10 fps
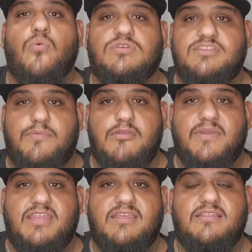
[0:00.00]
What's up,
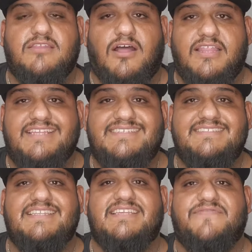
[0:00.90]
everybody? The holiday
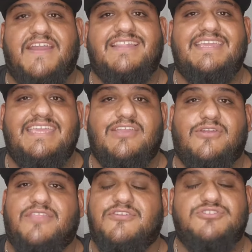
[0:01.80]
season is finally
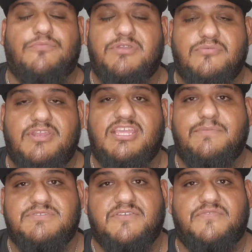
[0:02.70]
here, and there's no better way to
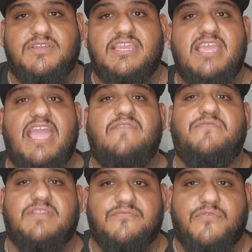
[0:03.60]
keep yourself looking
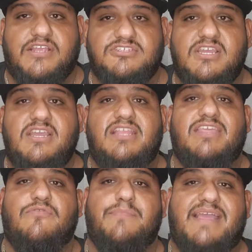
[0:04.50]
and feeling fresh
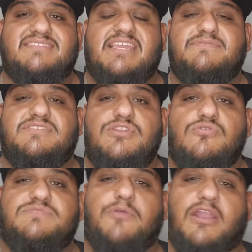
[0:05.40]
than with Manscaped's
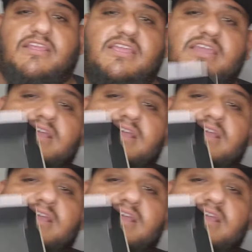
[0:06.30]
newest product,